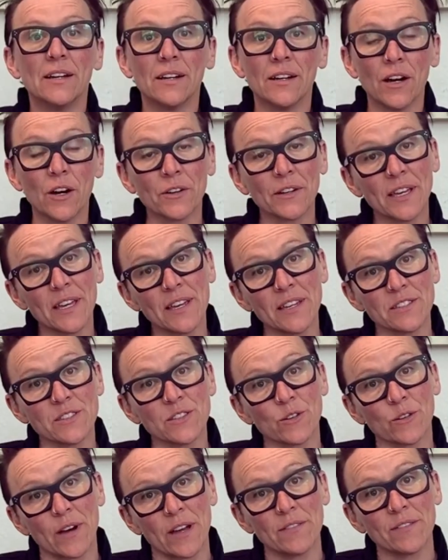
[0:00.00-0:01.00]
Okay,
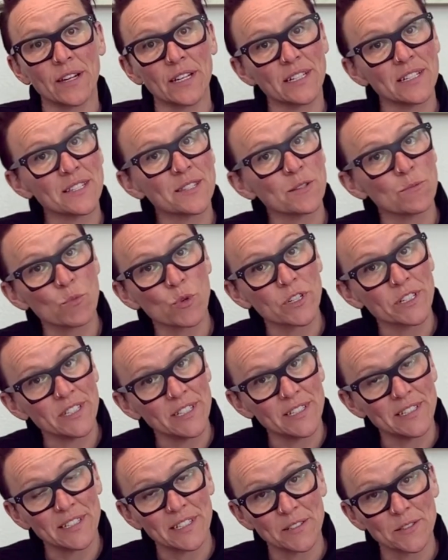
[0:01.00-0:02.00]
so I've added some more
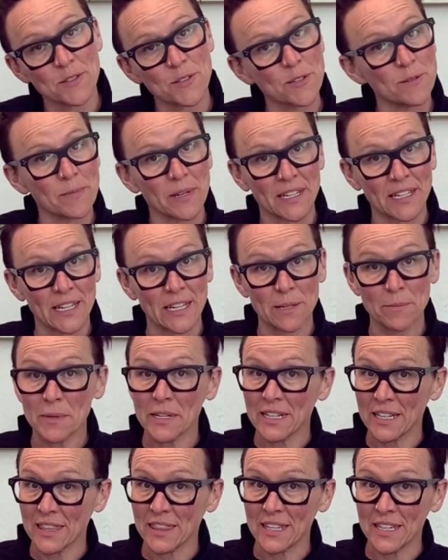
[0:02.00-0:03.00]
details to my game, and
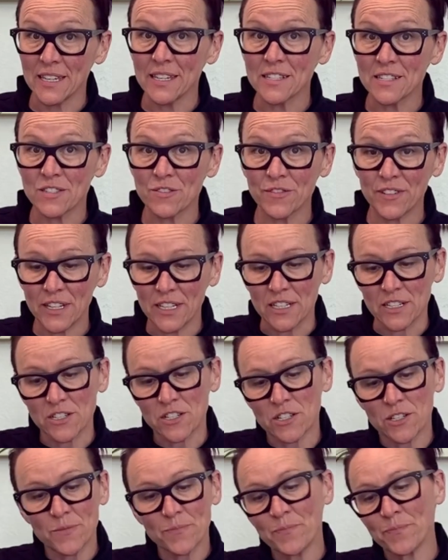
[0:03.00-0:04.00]
I think it's finished.
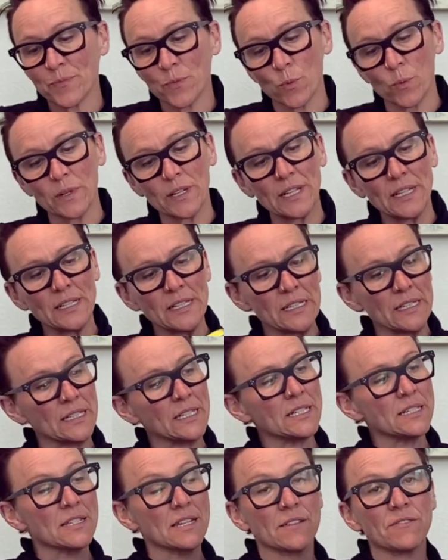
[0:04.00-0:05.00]
What I did
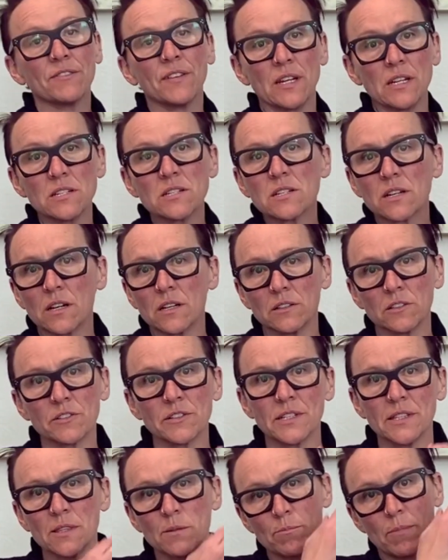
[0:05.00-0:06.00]
is I finished
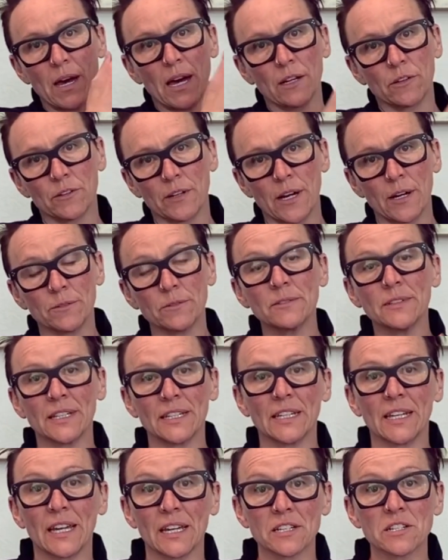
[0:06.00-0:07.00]
coloring the background, and
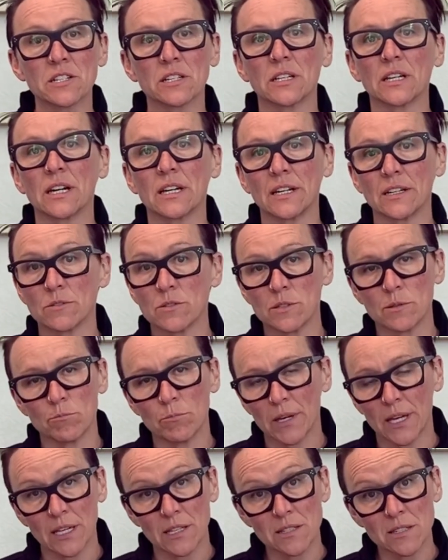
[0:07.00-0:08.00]
I actually got out some
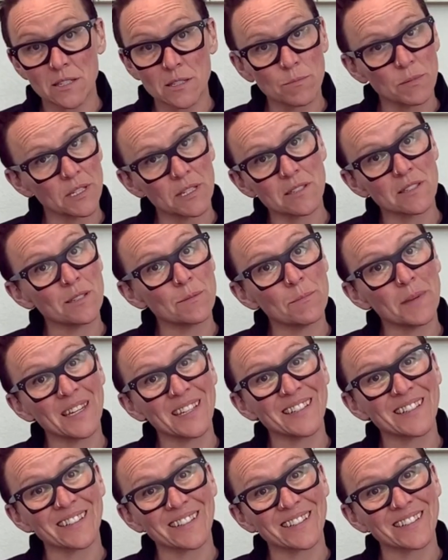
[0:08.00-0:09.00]
paints because it made
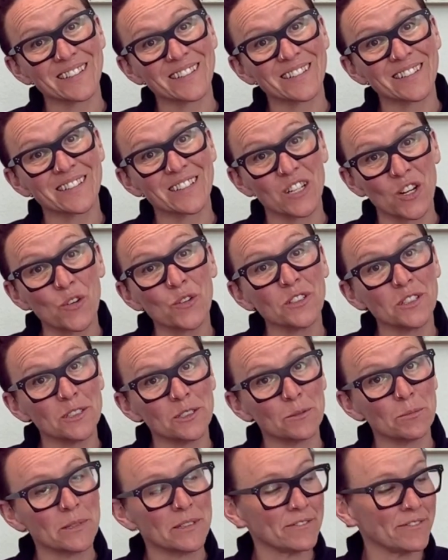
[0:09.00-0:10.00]
it go a little
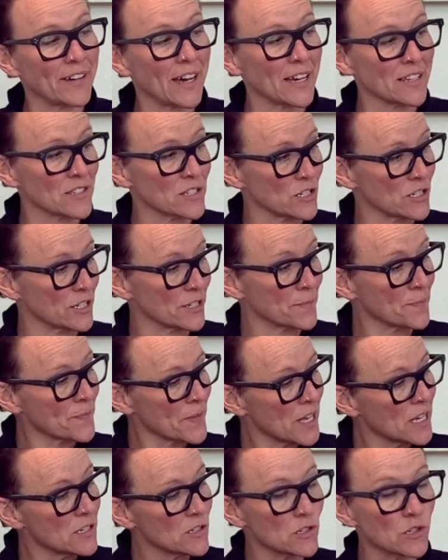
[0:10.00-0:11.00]
bit faster.
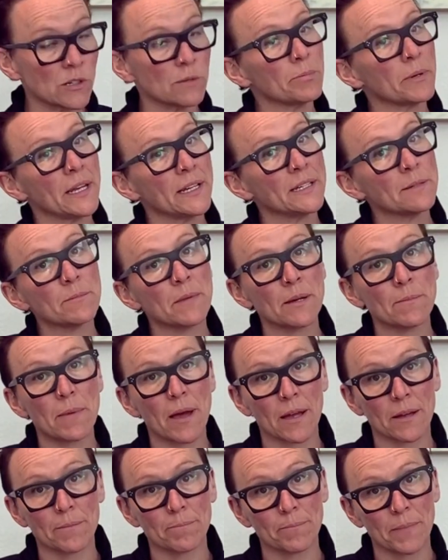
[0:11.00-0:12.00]
So I painted my
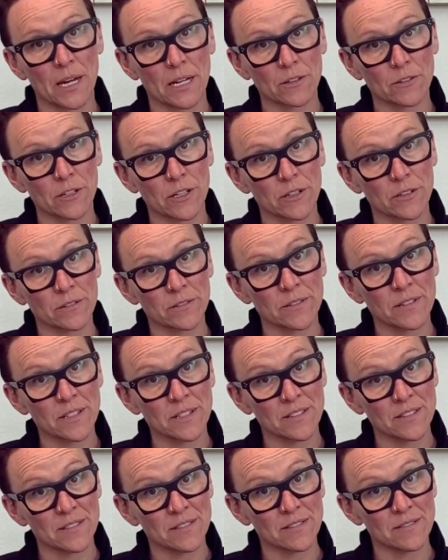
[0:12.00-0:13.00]
background
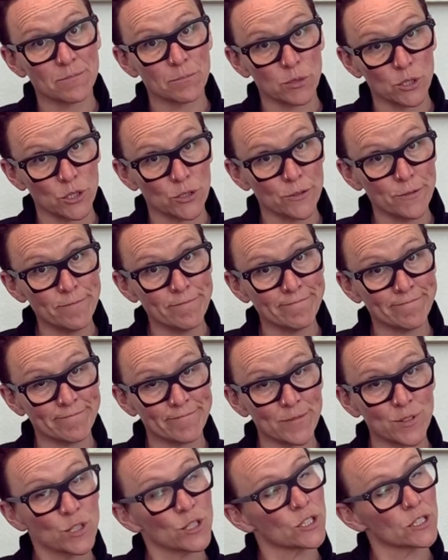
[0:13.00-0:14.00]
blue
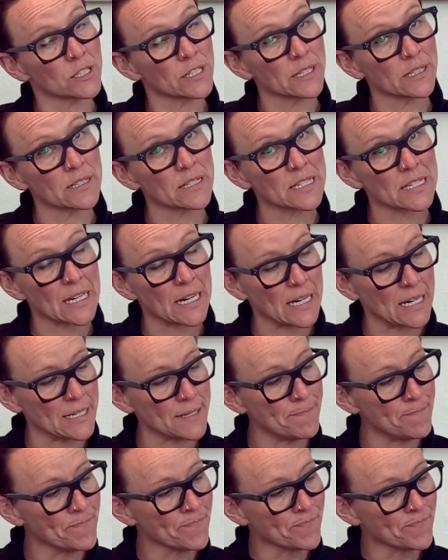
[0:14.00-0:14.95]
to look like sky.